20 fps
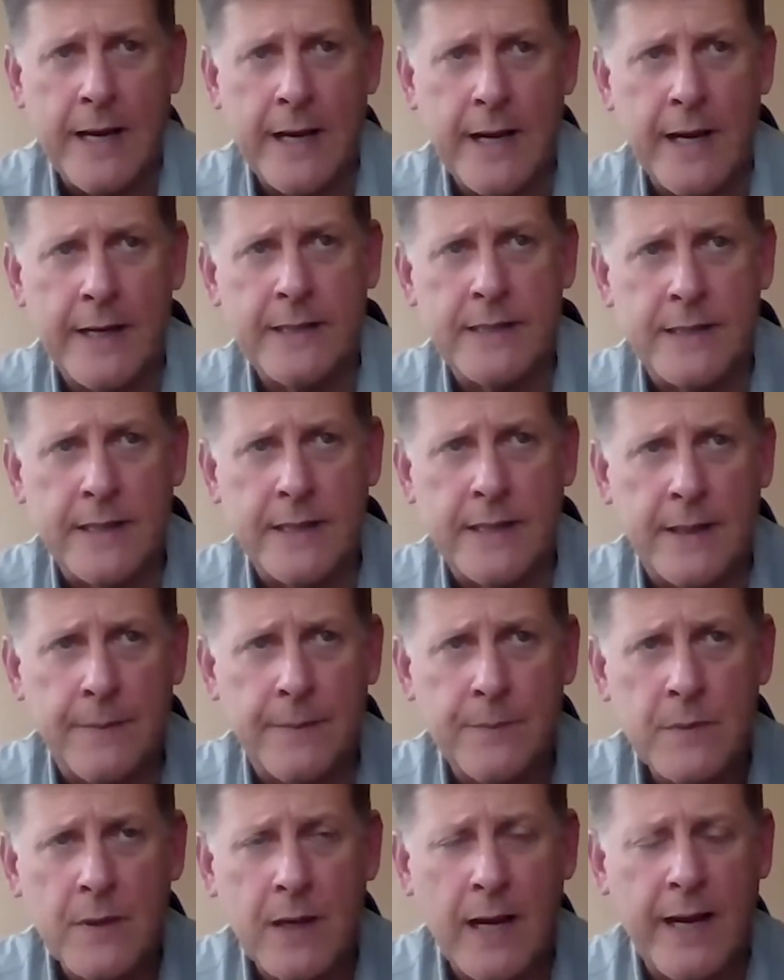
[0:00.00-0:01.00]
hunted
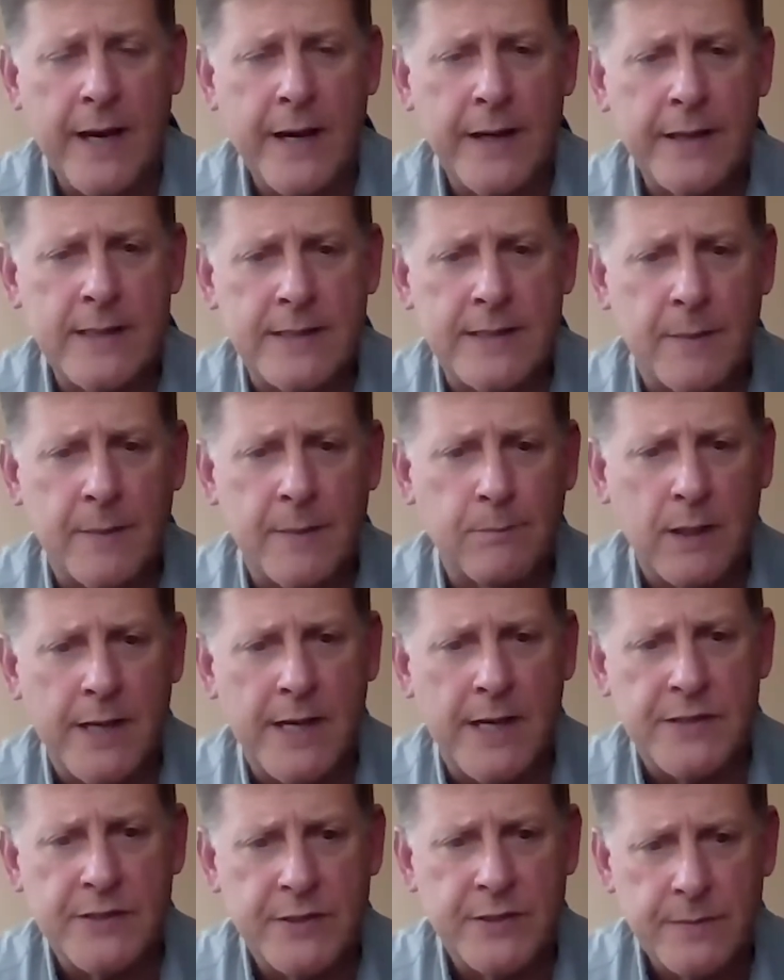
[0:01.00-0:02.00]
a
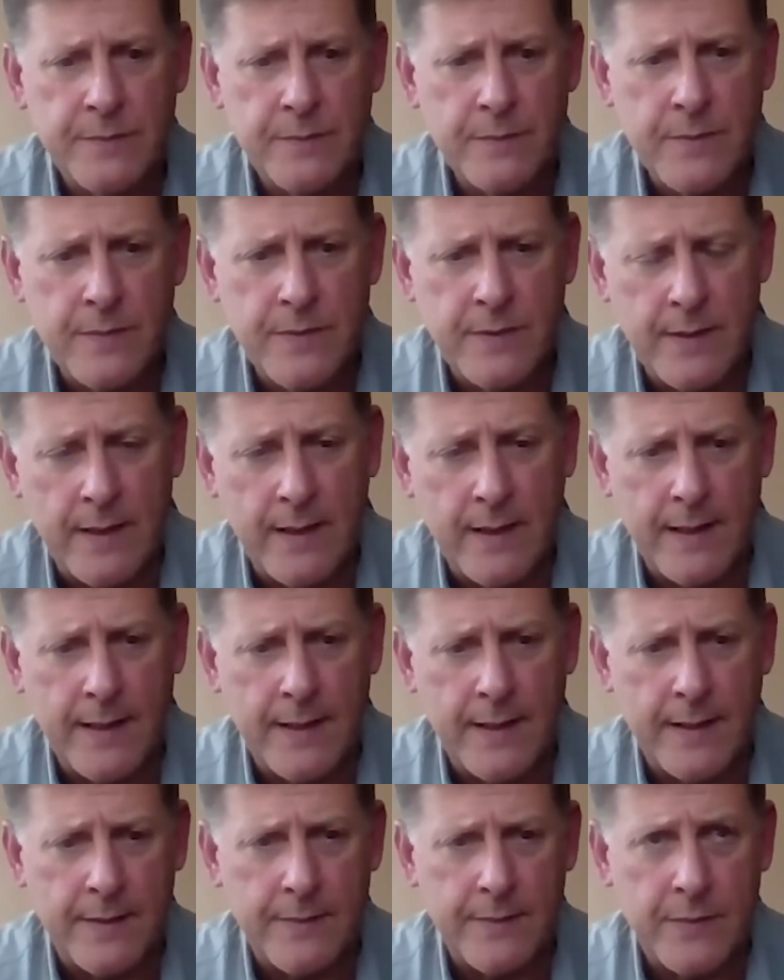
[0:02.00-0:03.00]
place
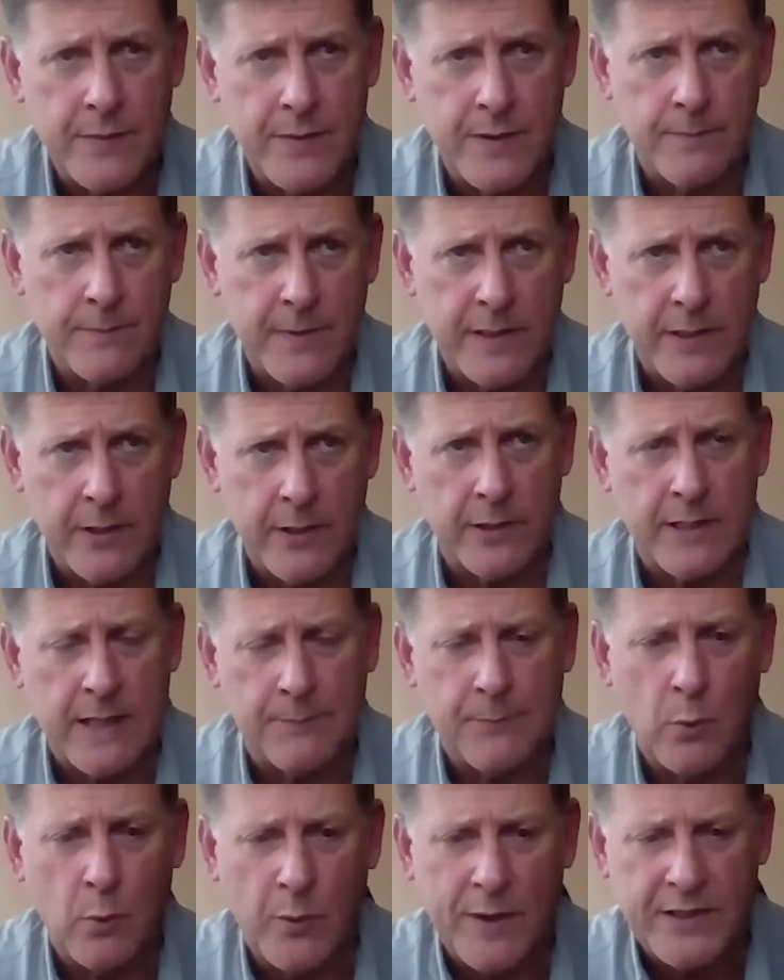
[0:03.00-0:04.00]
here a
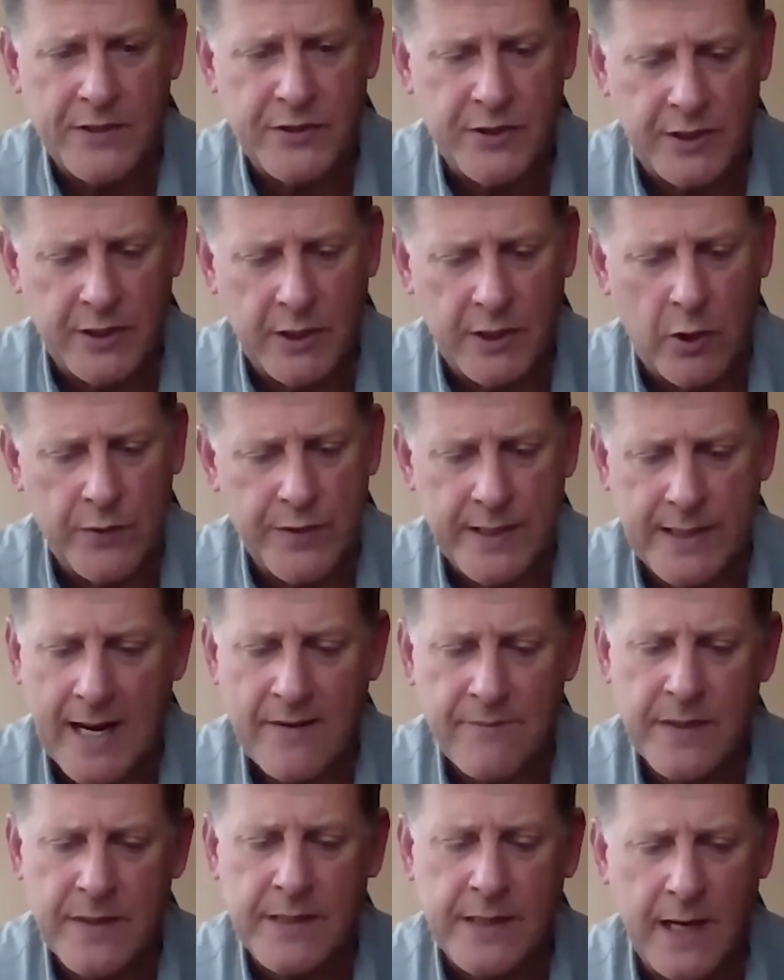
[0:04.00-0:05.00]
couple weeks ago that
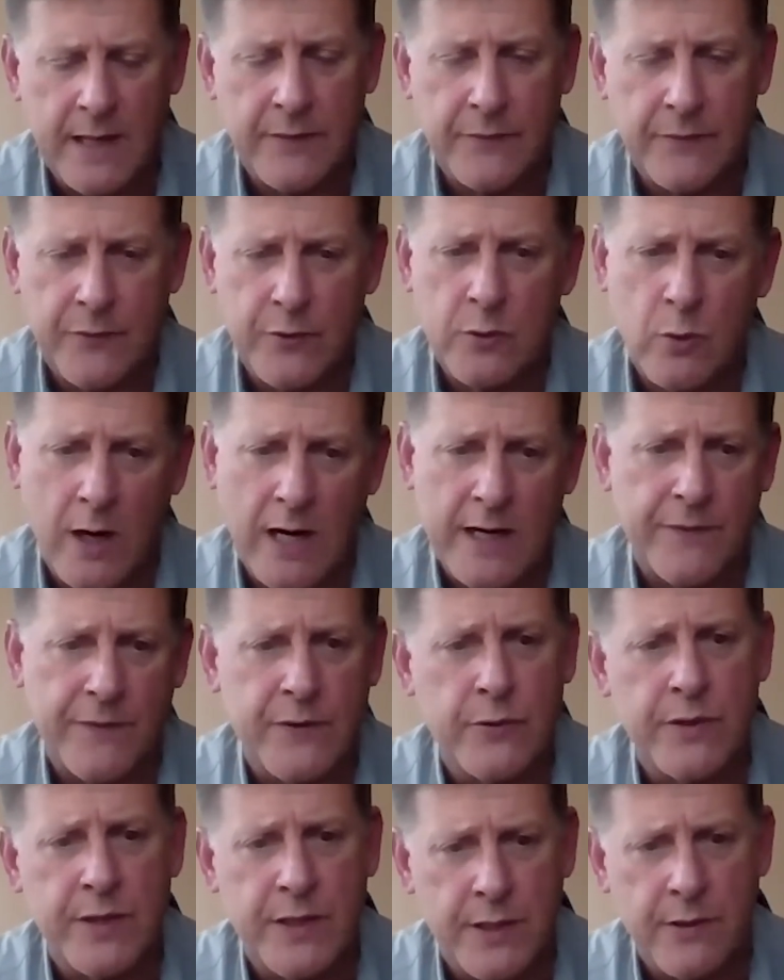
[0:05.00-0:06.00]
I've been hunting for quite a
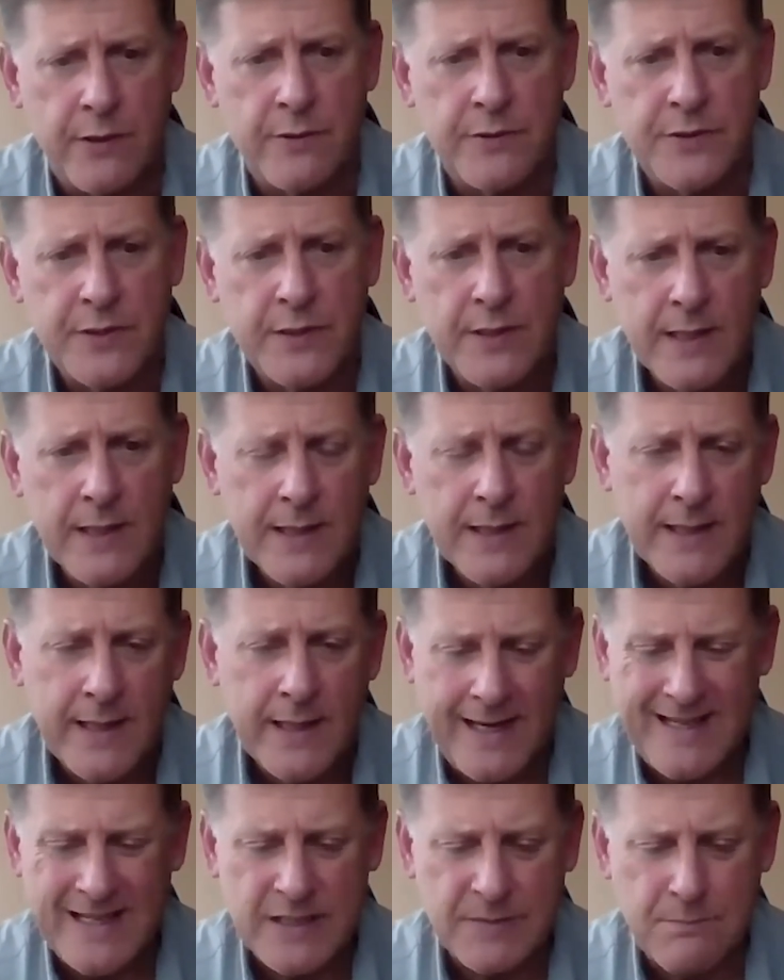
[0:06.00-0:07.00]
few years,
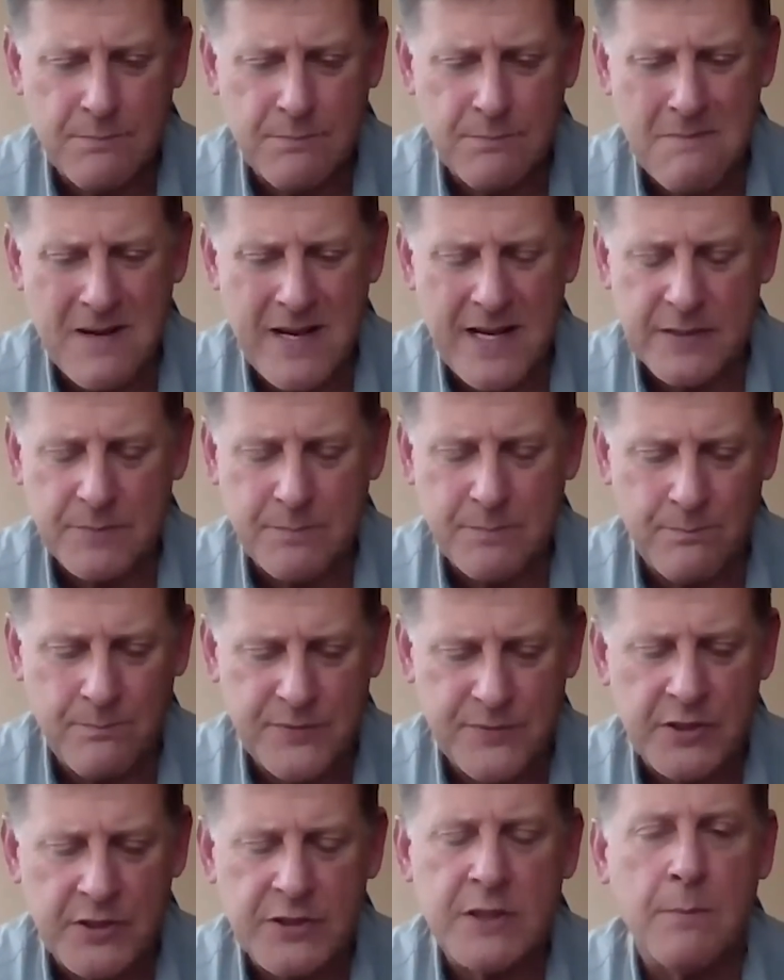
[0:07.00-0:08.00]
and it's
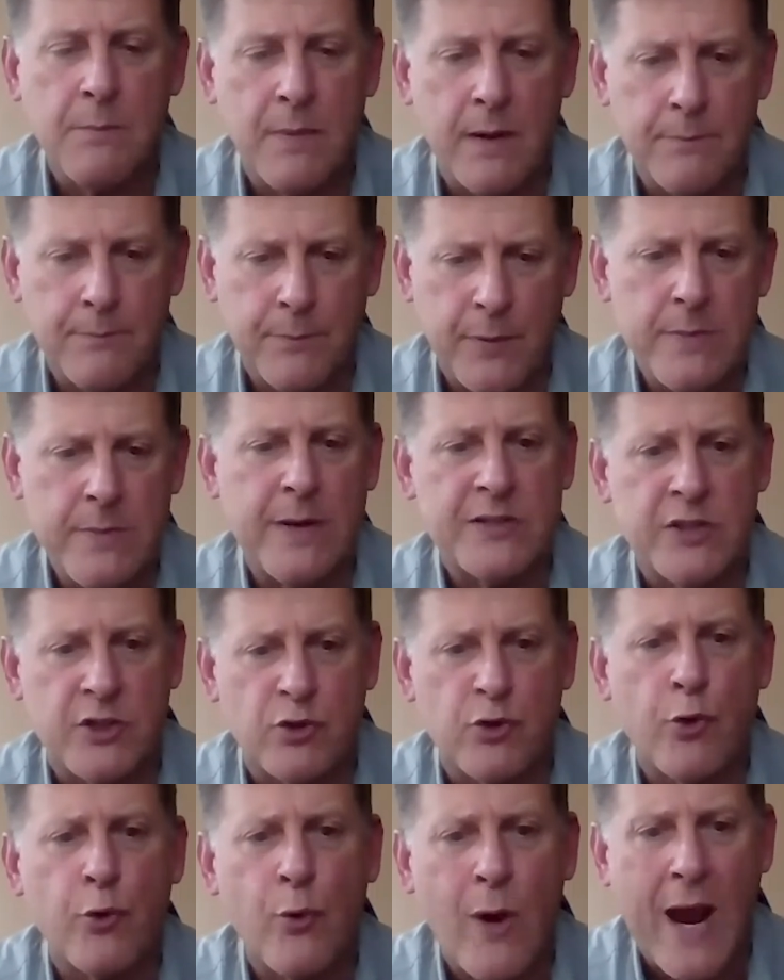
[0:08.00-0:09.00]
just pretty much a
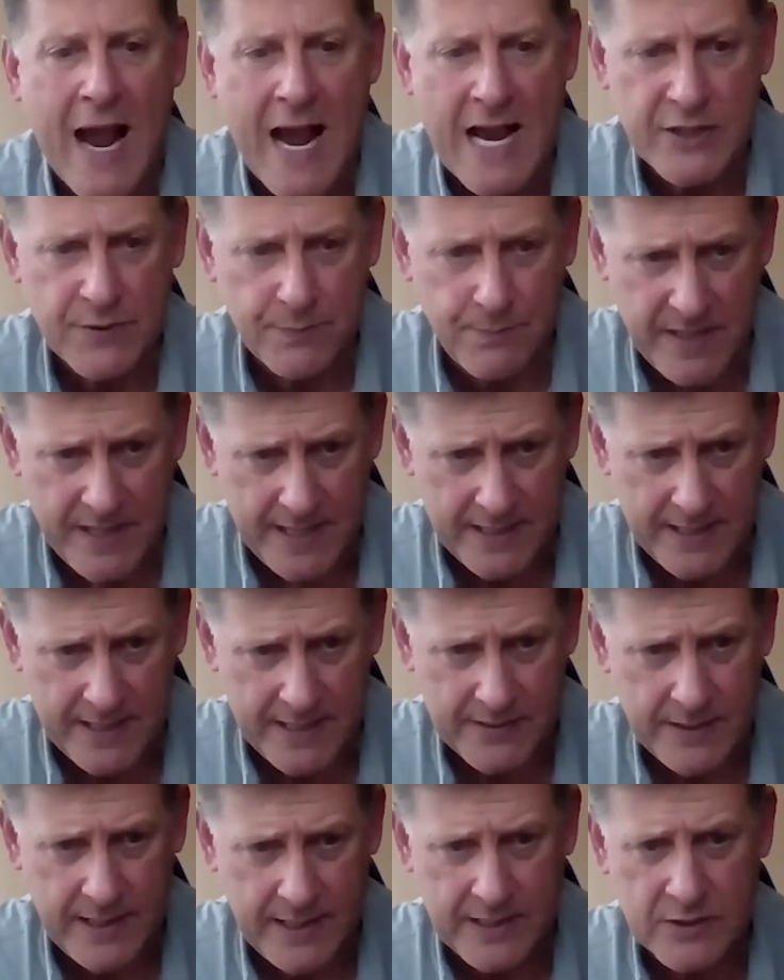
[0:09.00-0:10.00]
trash pit.
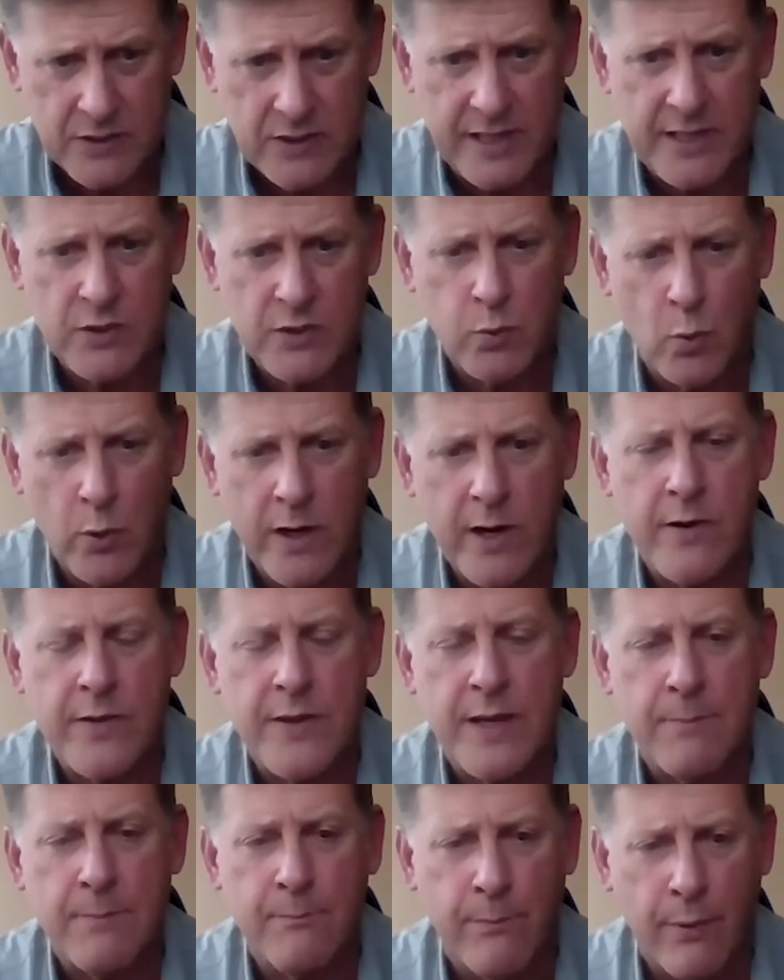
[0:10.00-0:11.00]
It's where
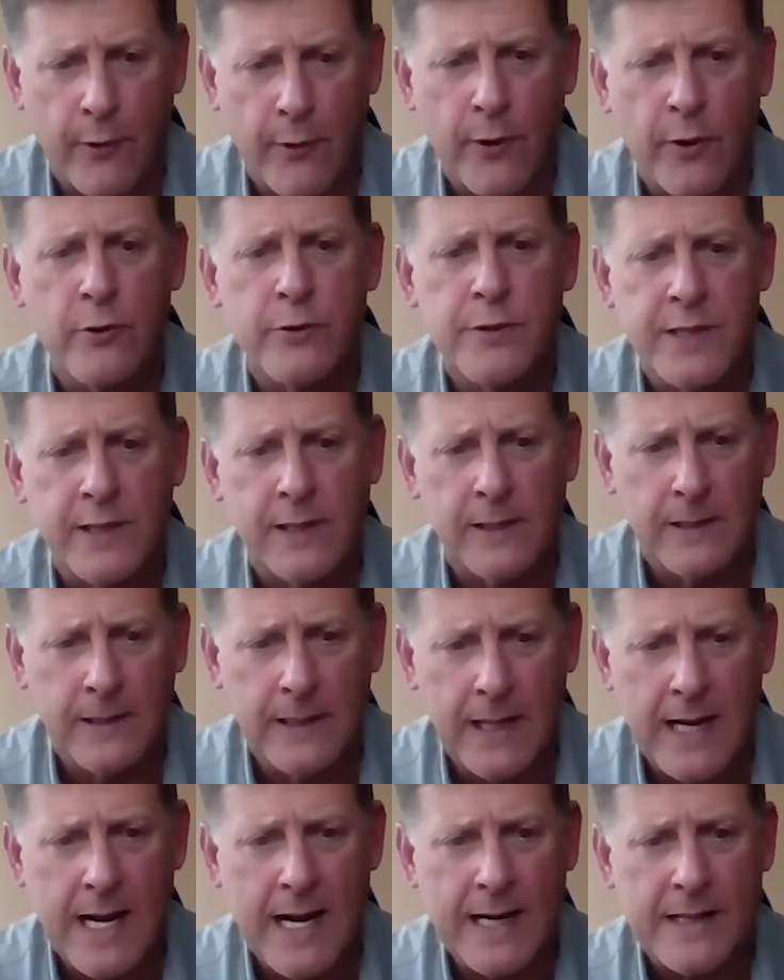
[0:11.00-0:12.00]
they burned a
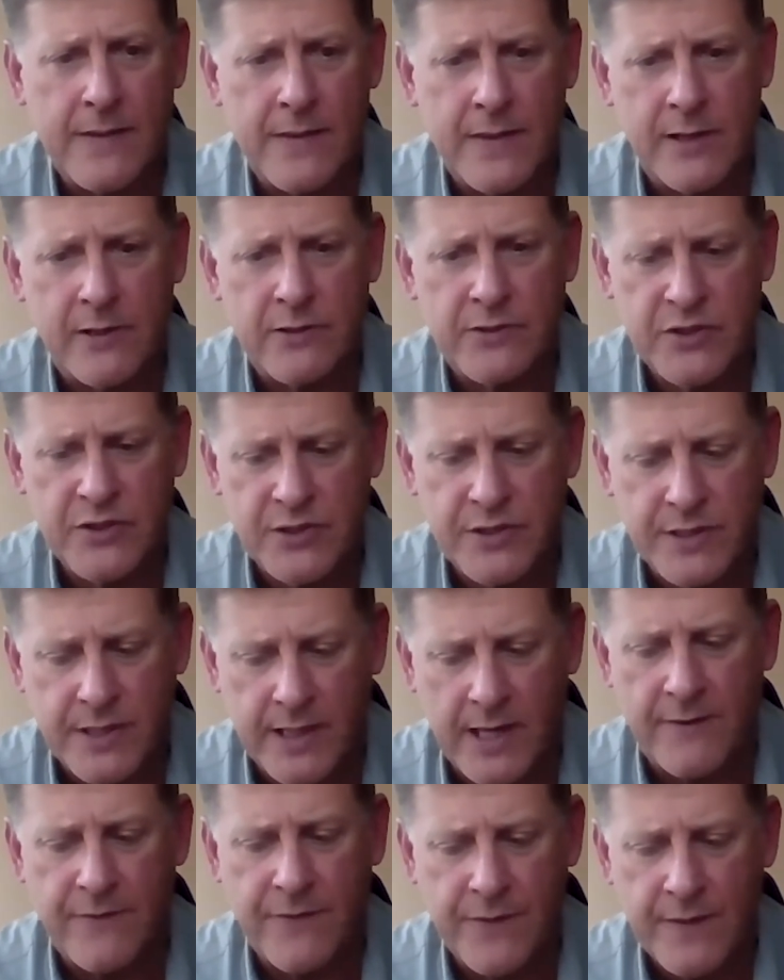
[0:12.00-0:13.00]
lot of their
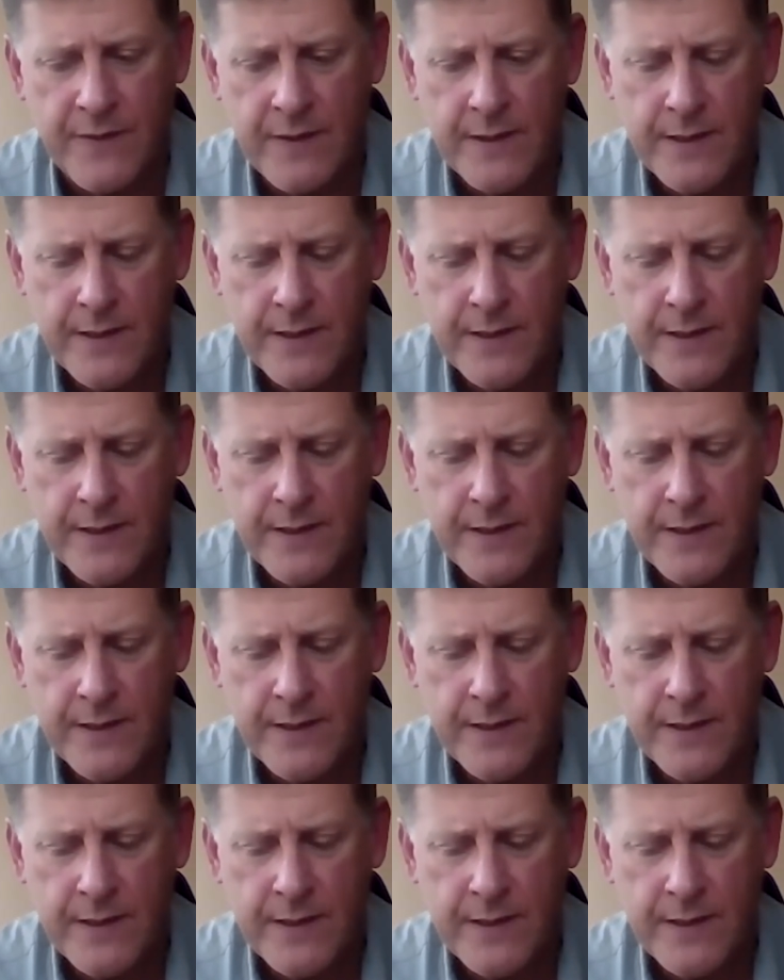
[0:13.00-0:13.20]
stuff